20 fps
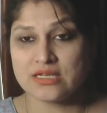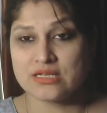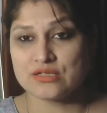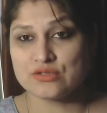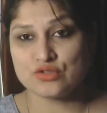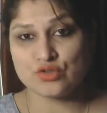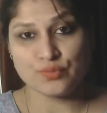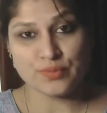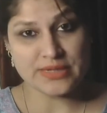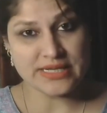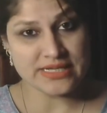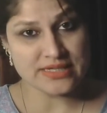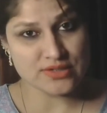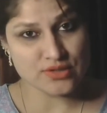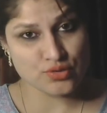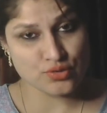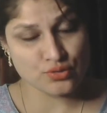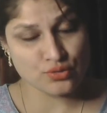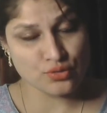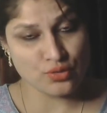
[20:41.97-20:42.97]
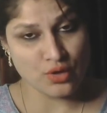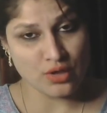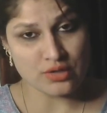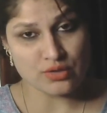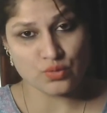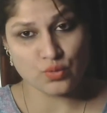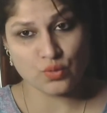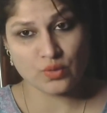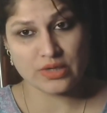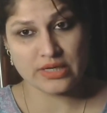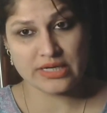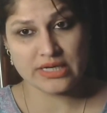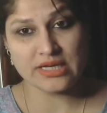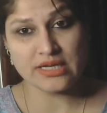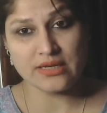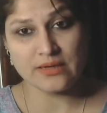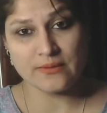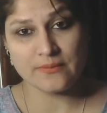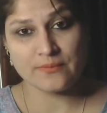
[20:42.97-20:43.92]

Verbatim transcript: So please do not worry